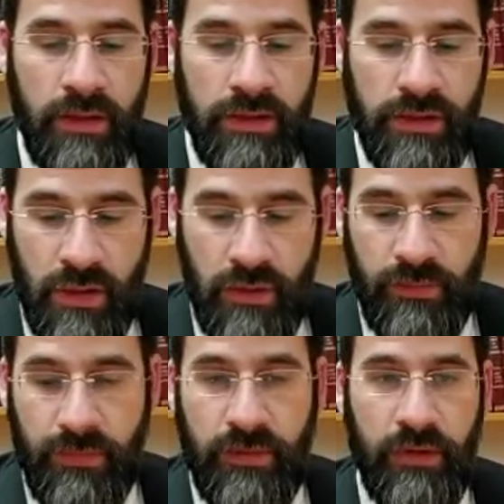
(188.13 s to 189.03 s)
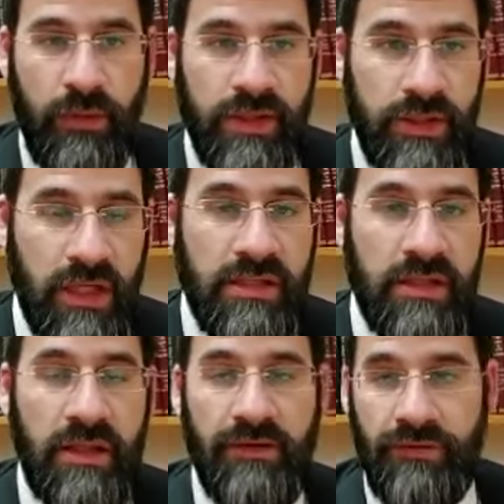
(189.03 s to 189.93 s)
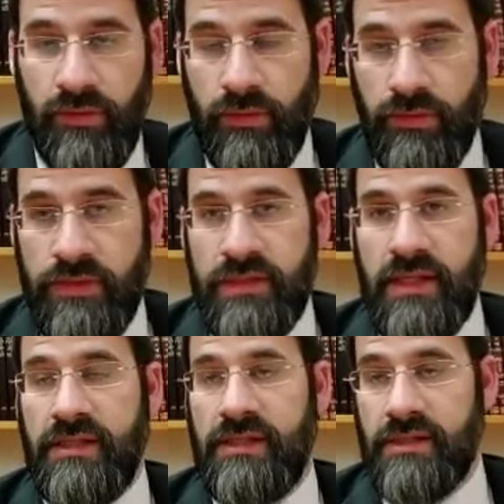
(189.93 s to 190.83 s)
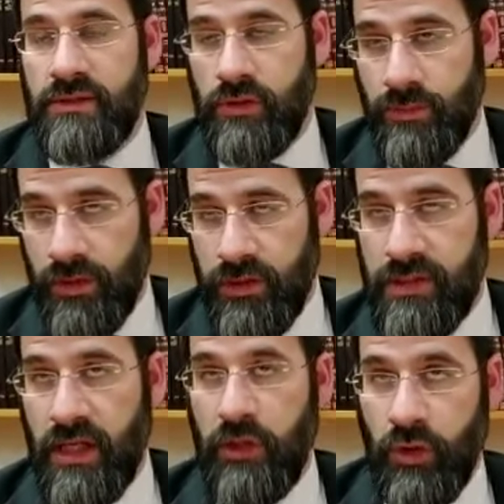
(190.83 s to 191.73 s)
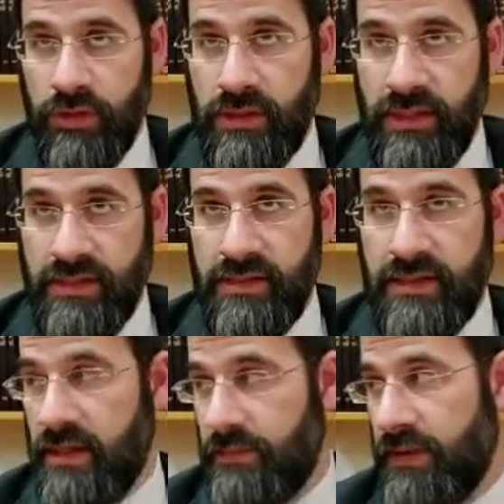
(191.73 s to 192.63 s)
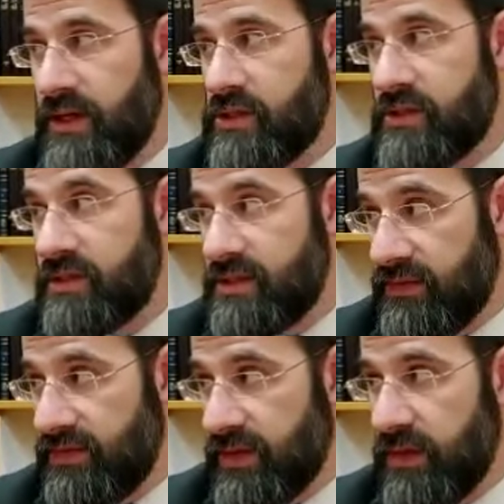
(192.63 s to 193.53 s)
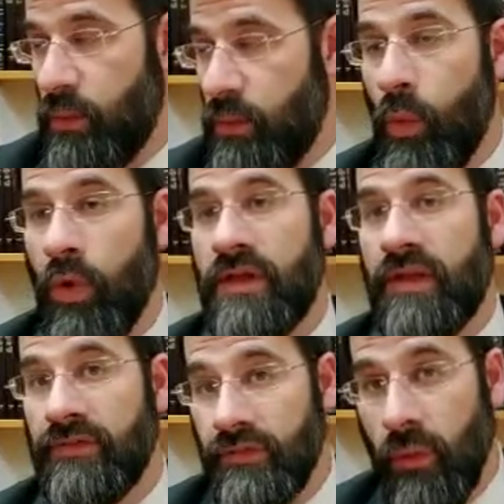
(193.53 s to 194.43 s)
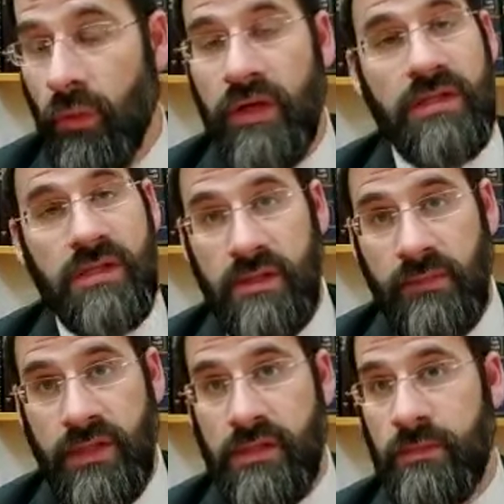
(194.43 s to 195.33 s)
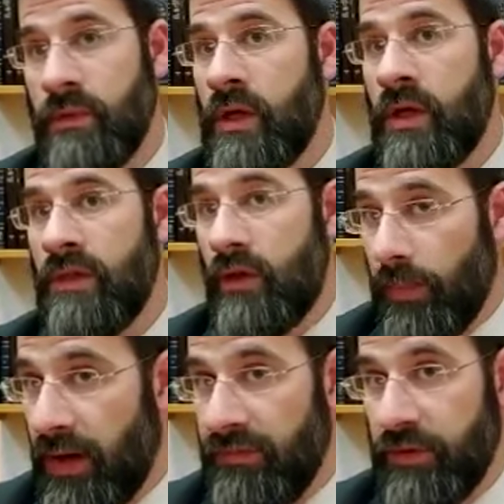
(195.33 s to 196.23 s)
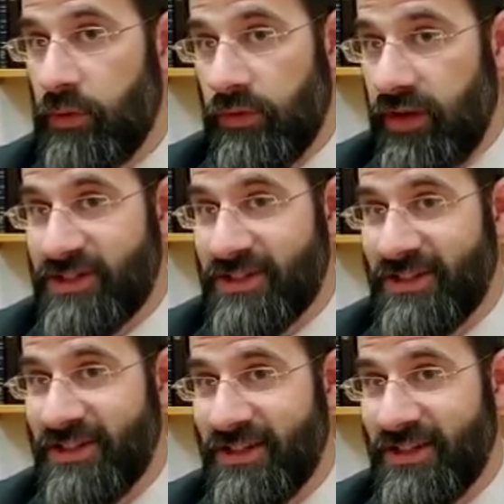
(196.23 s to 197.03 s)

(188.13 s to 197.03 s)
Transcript: So the question is, therefore, since these korbanos are not listed in Parshas Tetzaveh, what are they for? What is the symbolism? They're not part of the inauguration.